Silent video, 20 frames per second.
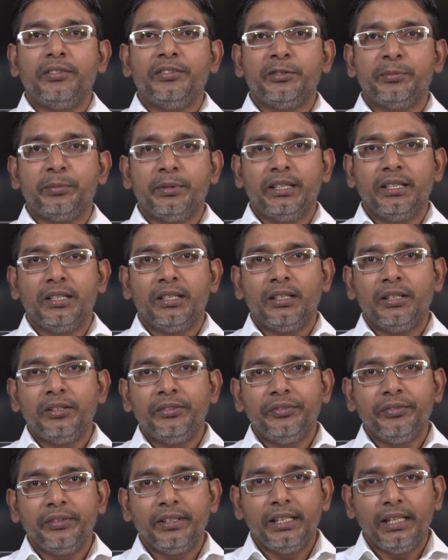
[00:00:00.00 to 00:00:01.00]
of sphere
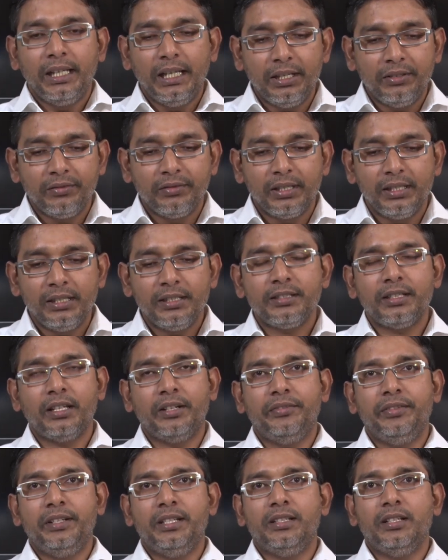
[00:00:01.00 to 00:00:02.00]
of equal
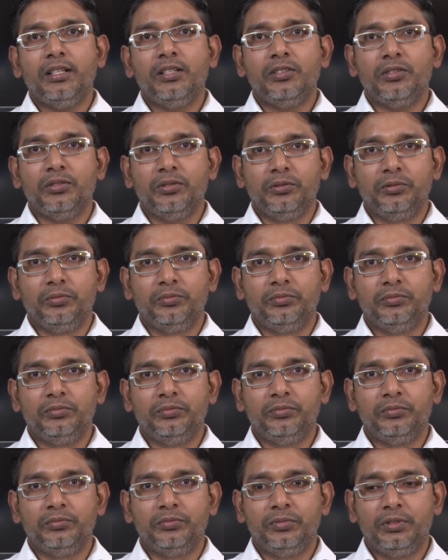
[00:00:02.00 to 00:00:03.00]
surface also.
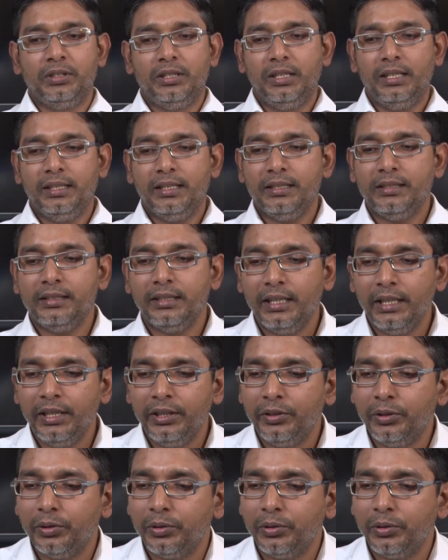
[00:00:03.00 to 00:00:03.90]
Let us say